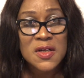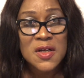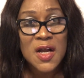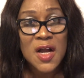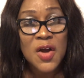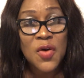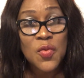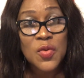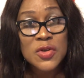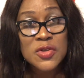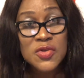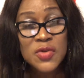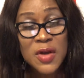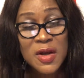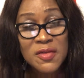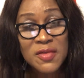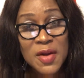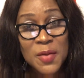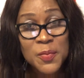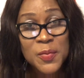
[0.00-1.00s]
And once you
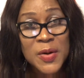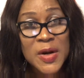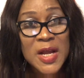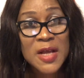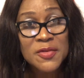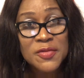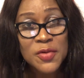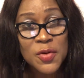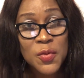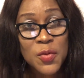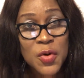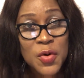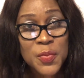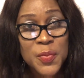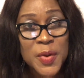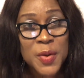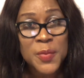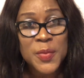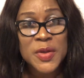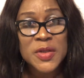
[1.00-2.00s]
have applied for work
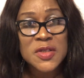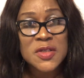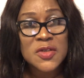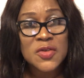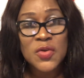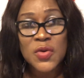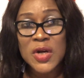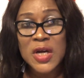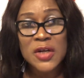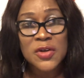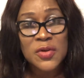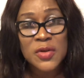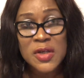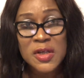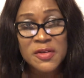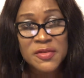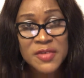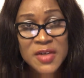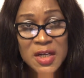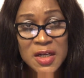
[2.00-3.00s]
permit, you cannot
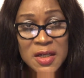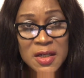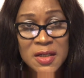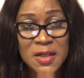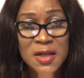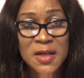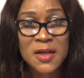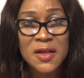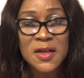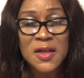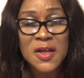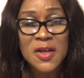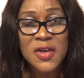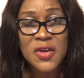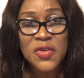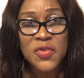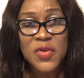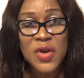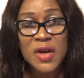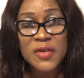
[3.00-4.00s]
leave Canada.
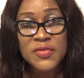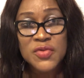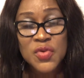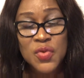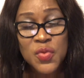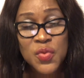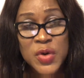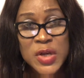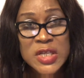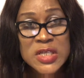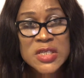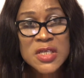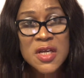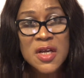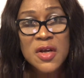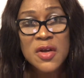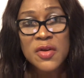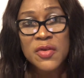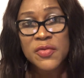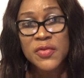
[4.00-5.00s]
You have to wait
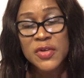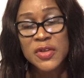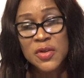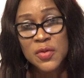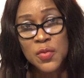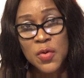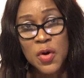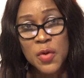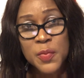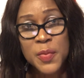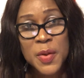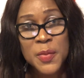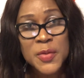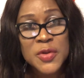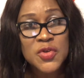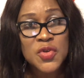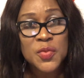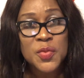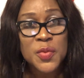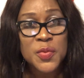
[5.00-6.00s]
for the work permit
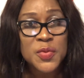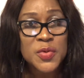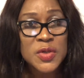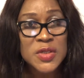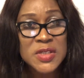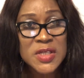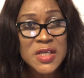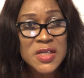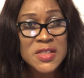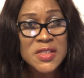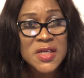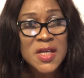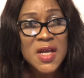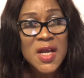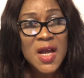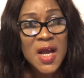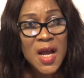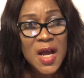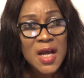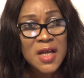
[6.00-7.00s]
to be processed.
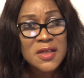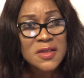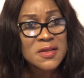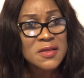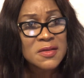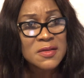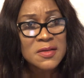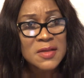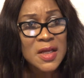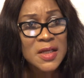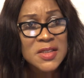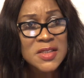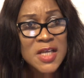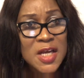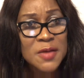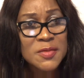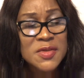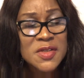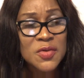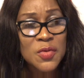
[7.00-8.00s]
And at
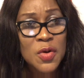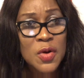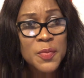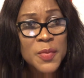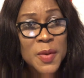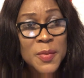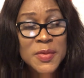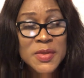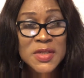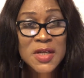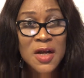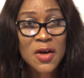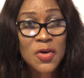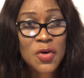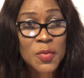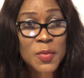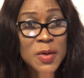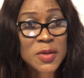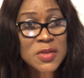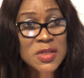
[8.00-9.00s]
times the work permit can
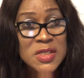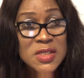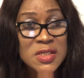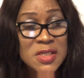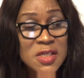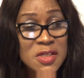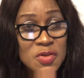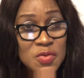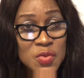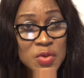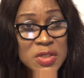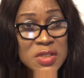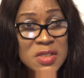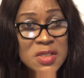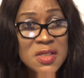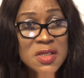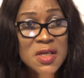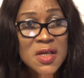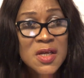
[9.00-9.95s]
come out in 6 weeks.